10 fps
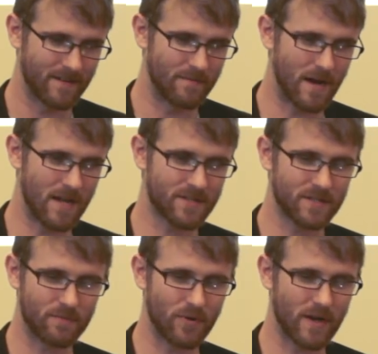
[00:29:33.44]

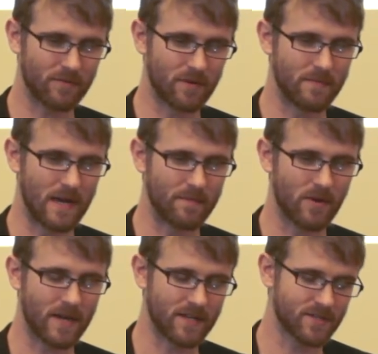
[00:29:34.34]
Milestones and product roadmap.
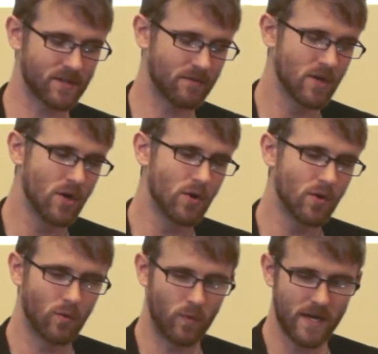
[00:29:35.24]
Okay, so
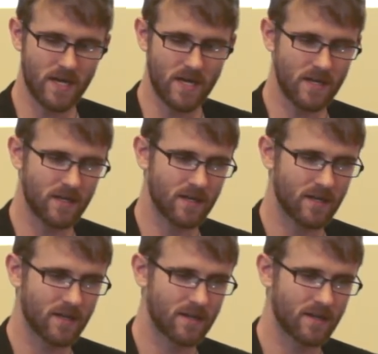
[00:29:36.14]
we
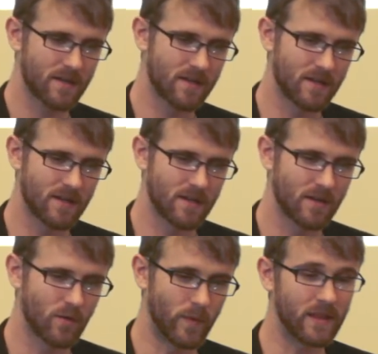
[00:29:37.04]

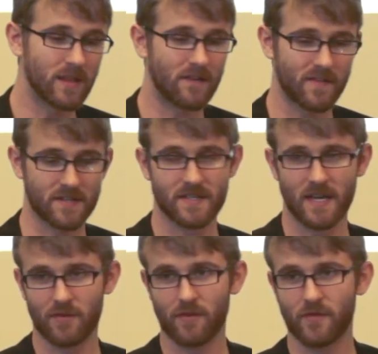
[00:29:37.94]
love
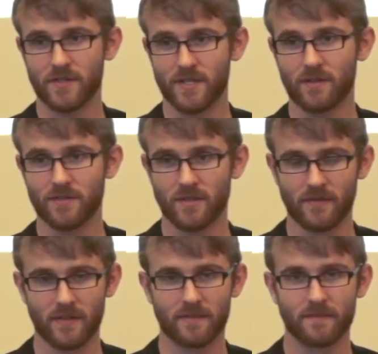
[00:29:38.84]
Cassandra for Signal
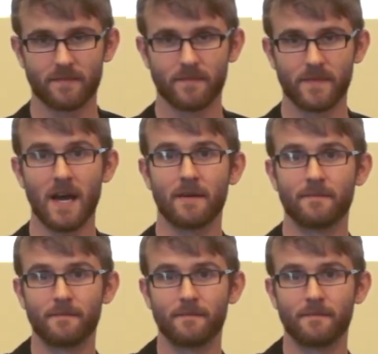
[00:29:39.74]
Server. Yeah.